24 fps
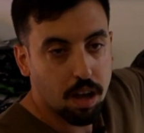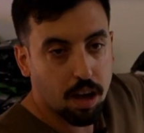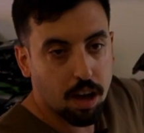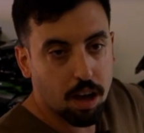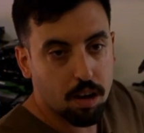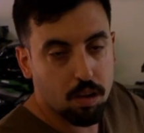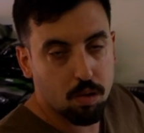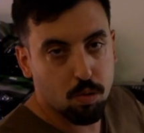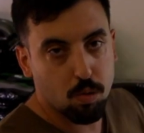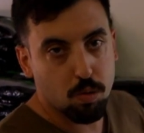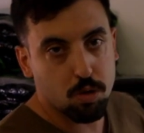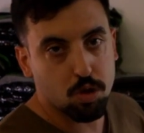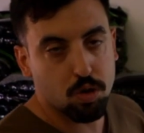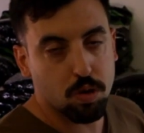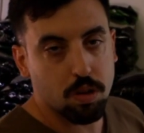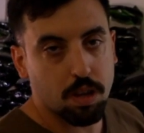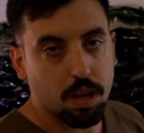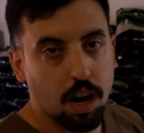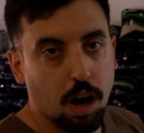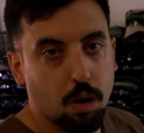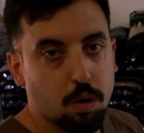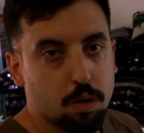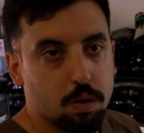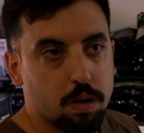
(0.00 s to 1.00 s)
and
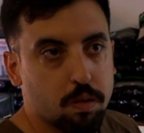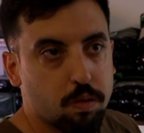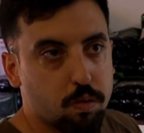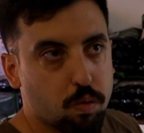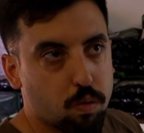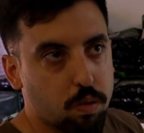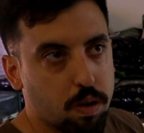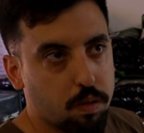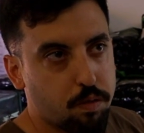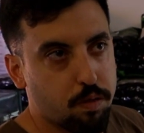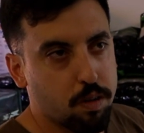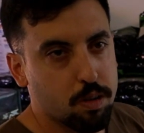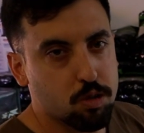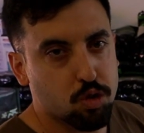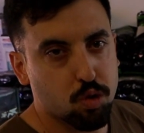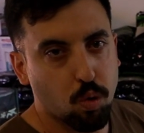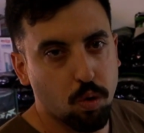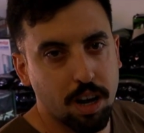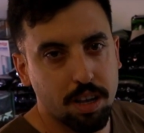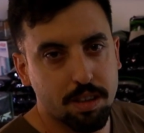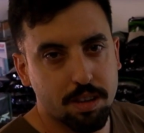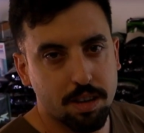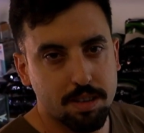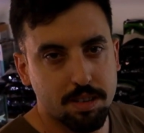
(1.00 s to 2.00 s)
usually our
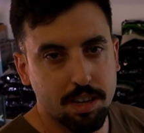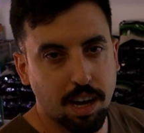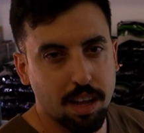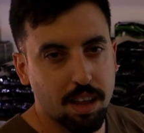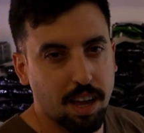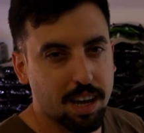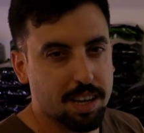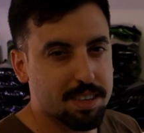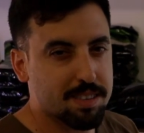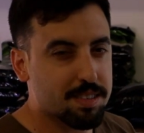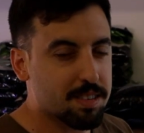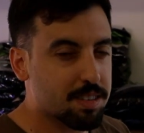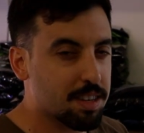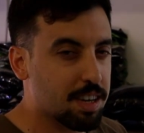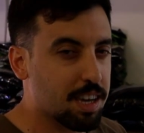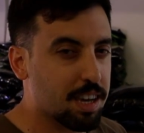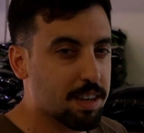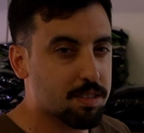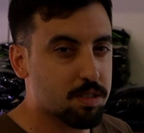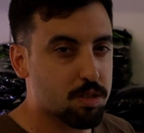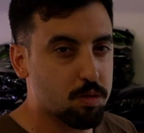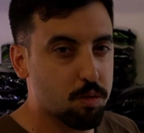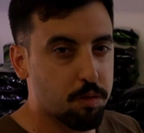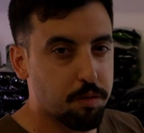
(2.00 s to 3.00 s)
refrigerators are like
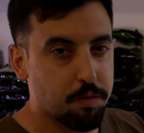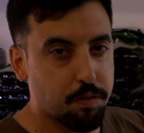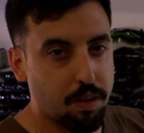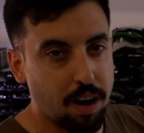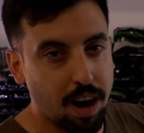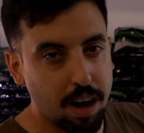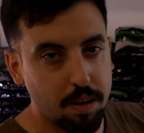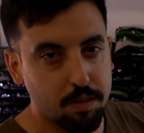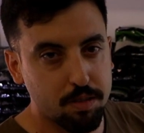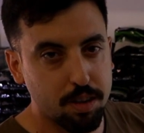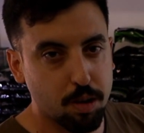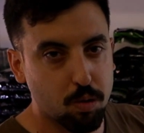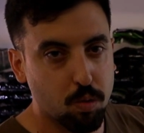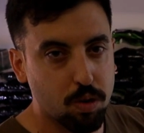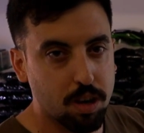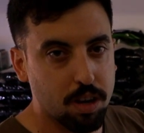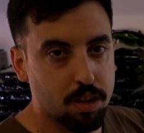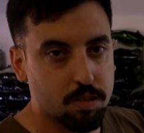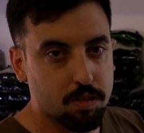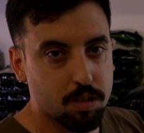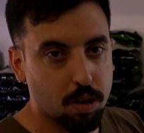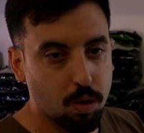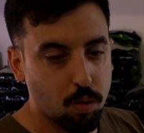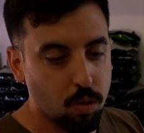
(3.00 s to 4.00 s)
6 to 5
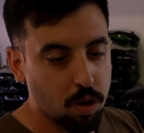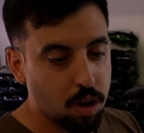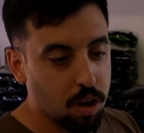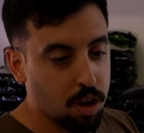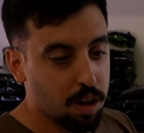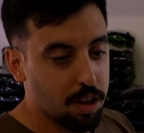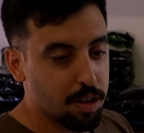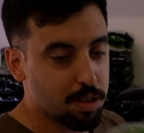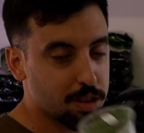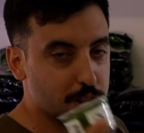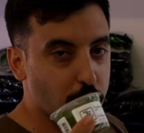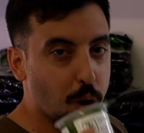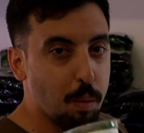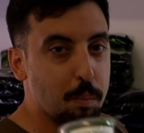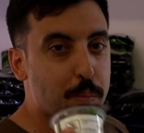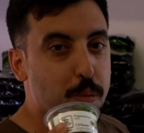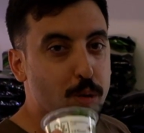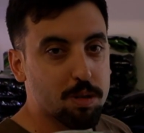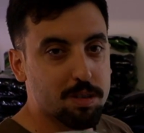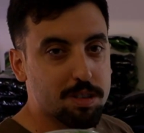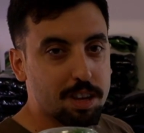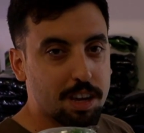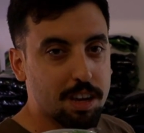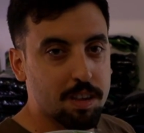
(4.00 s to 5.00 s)
degrees. So don't
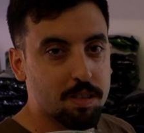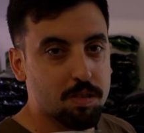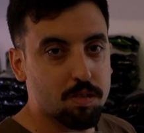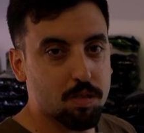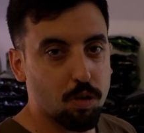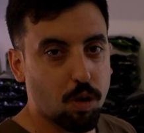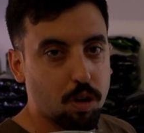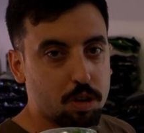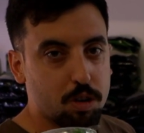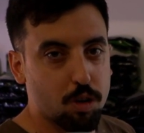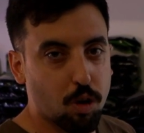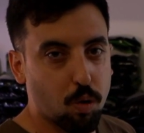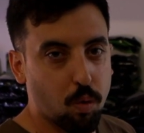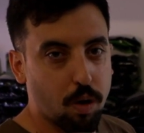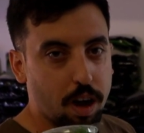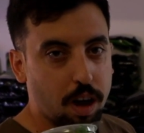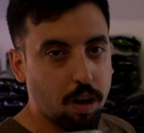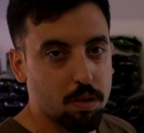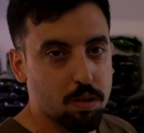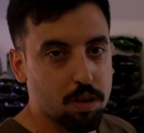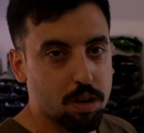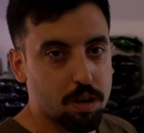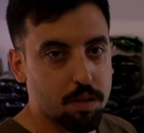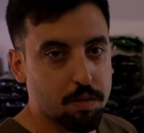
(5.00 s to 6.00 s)
put these on your
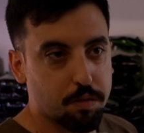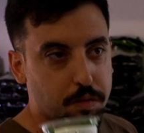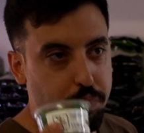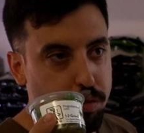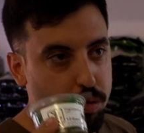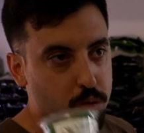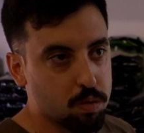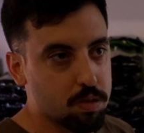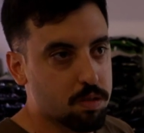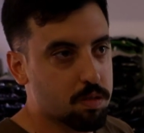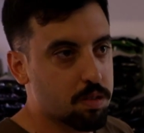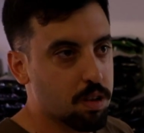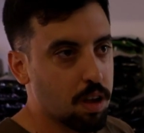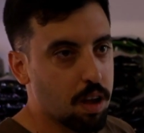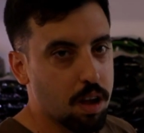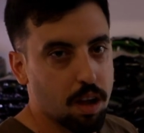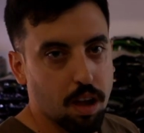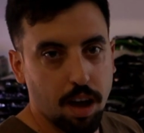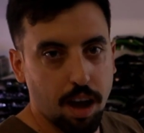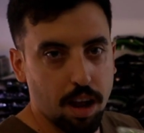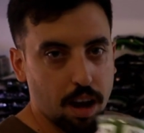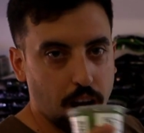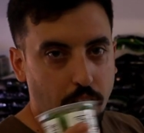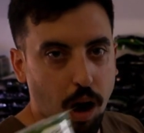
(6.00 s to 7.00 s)
regular food
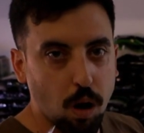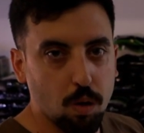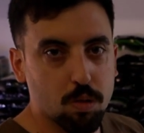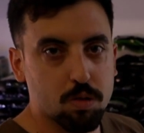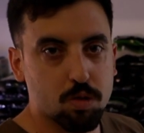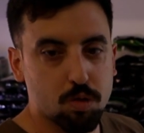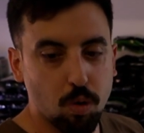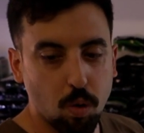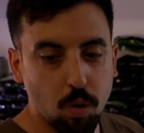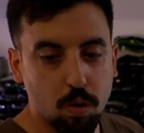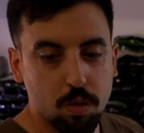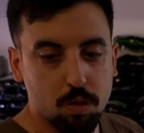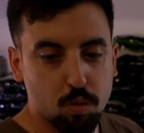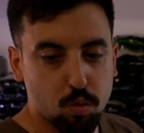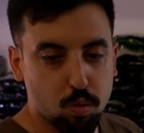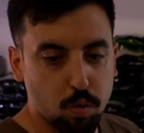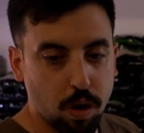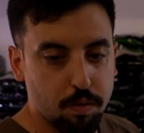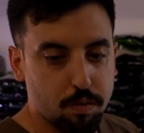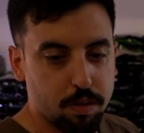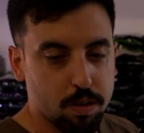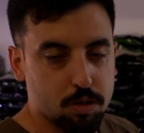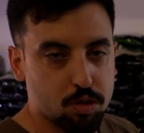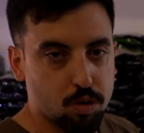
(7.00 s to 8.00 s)
and household
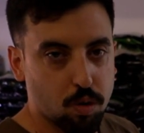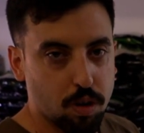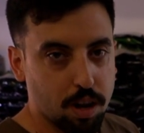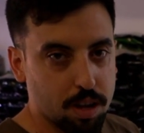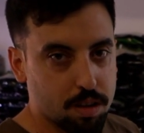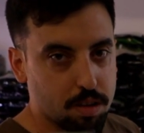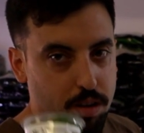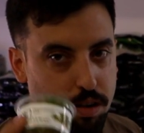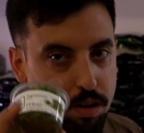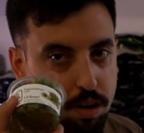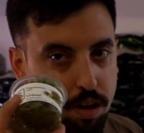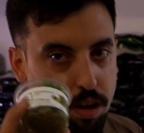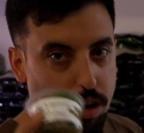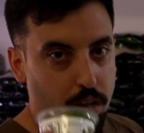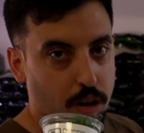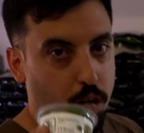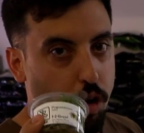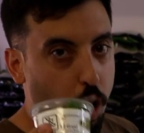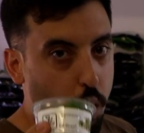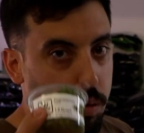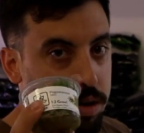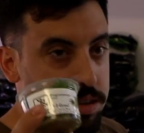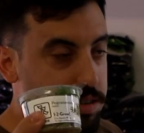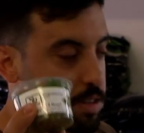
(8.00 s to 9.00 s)
refrigerator.
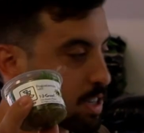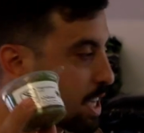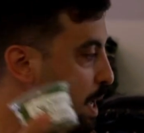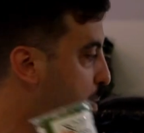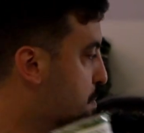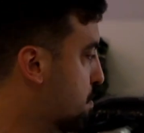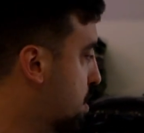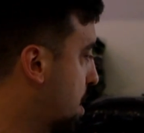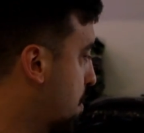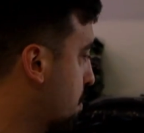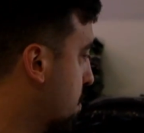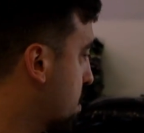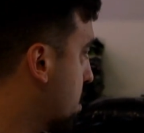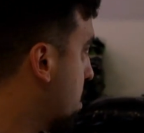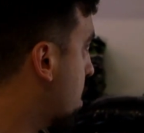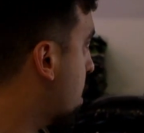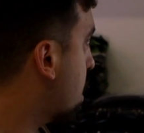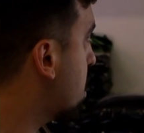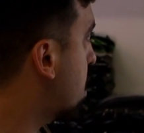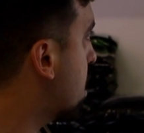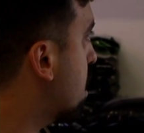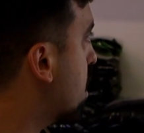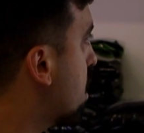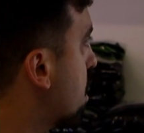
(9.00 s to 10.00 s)
Always keep them
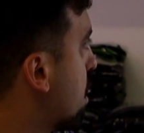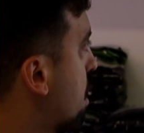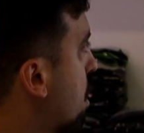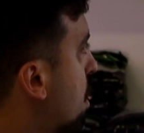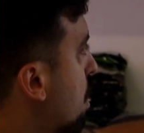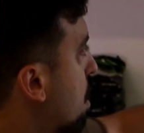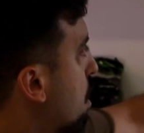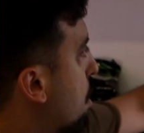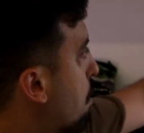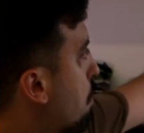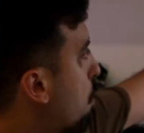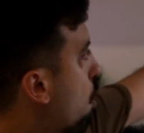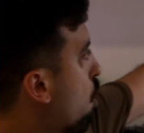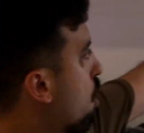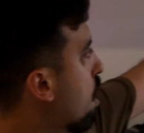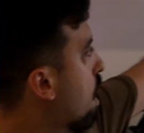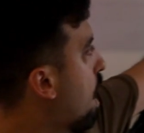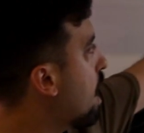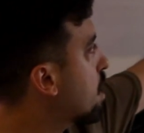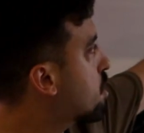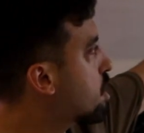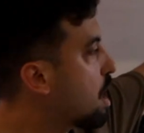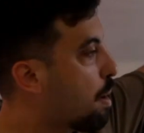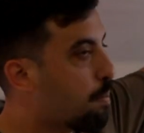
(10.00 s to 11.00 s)
in a more
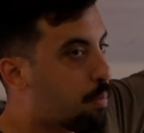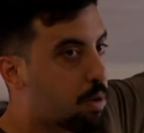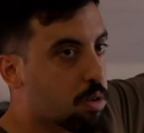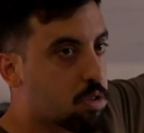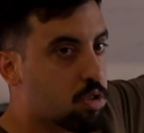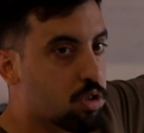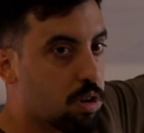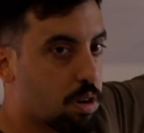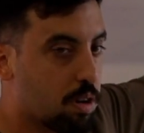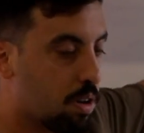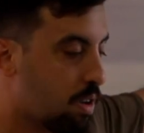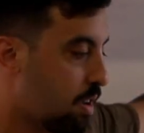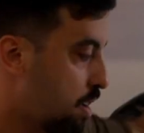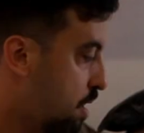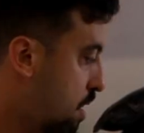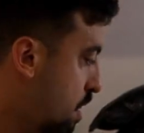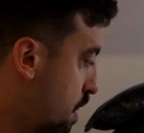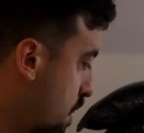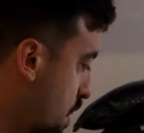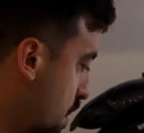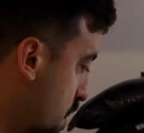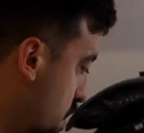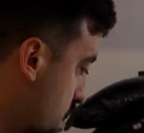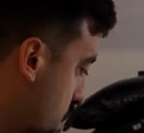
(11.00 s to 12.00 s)
high temperature.
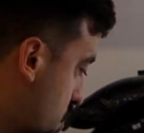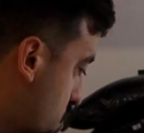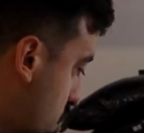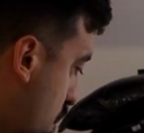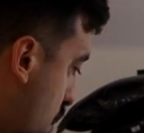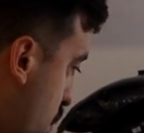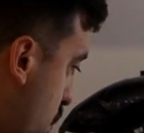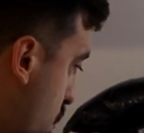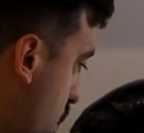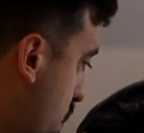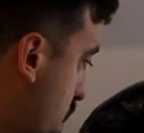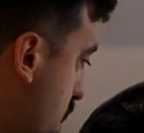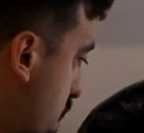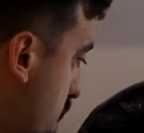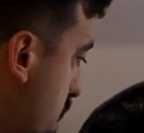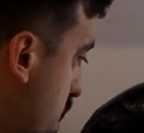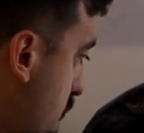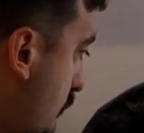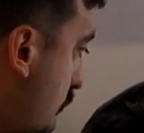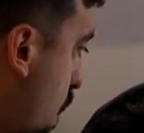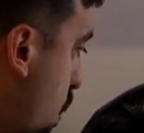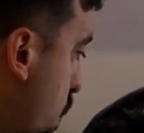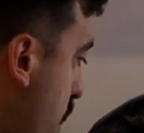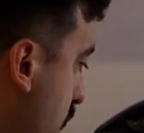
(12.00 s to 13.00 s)
So
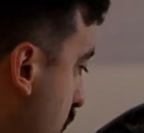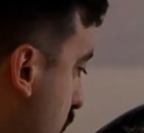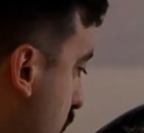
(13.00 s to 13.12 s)
yeah, we